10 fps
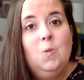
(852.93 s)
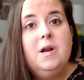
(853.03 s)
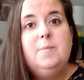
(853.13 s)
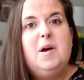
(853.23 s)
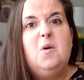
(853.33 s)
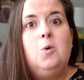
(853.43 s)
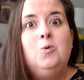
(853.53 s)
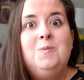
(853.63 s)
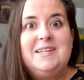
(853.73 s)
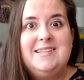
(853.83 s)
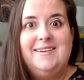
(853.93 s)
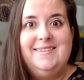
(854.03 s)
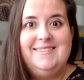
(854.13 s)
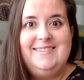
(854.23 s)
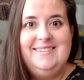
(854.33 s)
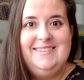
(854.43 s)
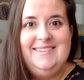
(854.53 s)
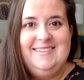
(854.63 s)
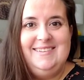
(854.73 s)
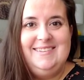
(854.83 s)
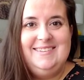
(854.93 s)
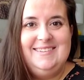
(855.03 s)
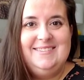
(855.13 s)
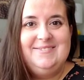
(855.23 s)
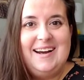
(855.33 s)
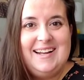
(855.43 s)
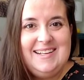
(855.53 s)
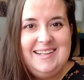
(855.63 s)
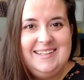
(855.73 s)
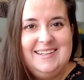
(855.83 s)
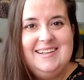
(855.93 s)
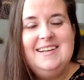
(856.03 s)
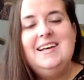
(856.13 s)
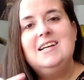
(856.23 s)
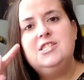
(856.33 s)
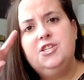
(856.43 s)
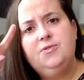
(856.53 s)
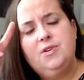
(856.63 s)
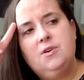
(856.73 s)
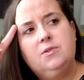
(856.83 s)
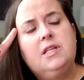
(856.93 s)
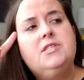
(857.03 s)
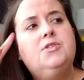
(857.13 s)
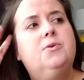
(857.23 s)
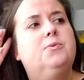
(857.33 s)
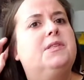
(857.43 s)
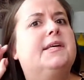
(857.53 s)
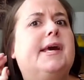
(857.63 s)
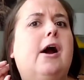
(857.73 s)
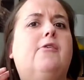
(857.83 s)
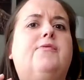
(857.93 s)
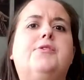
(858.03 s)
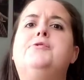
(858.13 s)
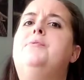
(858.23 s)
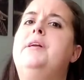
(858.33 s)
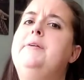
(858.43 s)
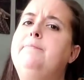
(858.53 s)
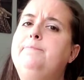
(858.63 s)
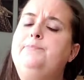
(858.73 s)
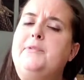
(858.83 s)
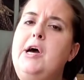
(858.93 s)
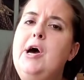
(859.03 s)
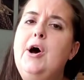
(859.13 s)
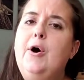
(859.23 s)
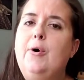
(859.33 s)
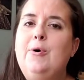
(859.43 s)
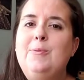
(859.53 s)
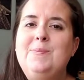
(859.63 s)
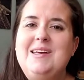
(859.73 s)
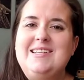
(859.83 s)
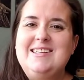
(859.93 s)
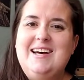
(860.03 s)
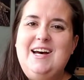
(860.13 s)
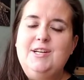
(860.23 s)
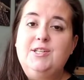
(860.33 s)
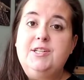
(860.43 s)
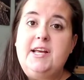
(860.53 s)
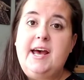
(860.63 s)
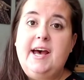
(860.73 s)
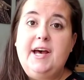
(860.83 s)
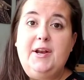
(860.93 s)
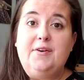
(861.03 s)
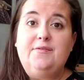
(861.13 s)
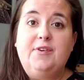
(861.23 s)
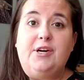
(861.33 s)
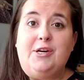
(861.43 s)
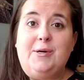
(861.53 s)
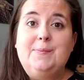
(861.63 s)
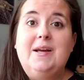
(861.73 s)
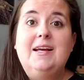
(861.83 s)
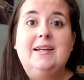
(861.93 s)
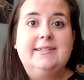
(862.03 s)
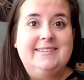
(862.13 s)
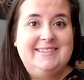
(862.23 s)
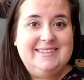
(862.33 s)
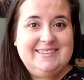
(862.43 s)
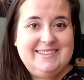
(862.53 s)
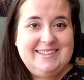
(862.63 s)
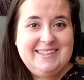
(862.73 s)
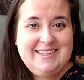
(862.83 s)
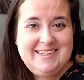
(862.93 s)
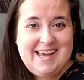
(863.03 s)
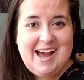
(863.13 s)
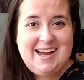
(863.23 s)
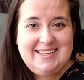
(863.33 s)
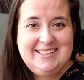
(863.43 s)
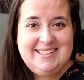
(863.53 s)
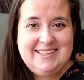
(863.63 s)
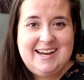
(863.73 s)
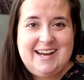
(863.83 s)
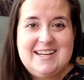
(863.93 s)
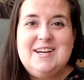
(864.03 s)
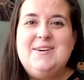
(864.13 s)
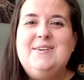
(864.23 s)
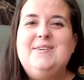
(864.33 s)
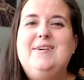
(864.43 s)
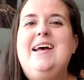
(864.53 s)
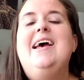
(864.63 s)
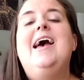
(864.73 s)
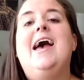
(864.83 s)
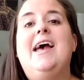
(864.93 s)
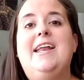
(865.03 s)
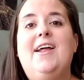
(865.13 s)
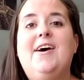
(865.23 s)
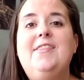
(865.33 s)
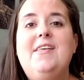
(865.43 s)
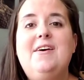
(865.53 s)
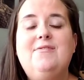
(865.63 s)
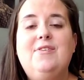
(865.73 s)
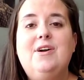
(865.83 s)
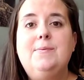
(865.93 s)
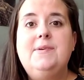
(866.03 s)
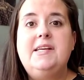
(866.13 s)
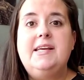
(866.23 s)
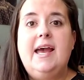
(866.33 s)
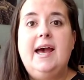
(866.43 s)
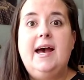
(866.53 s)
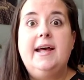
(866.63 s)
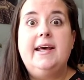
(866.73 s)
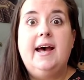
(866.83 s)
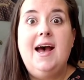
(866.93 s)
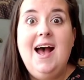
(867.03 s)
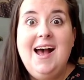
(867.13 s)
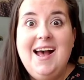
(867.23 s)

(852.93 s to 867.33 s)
What about Old MacDonald? Ready? Do you know? Let's do it with the cow first. Ready? Old MacDonald had a farm, E-I-E-I-O, and on that farm he had a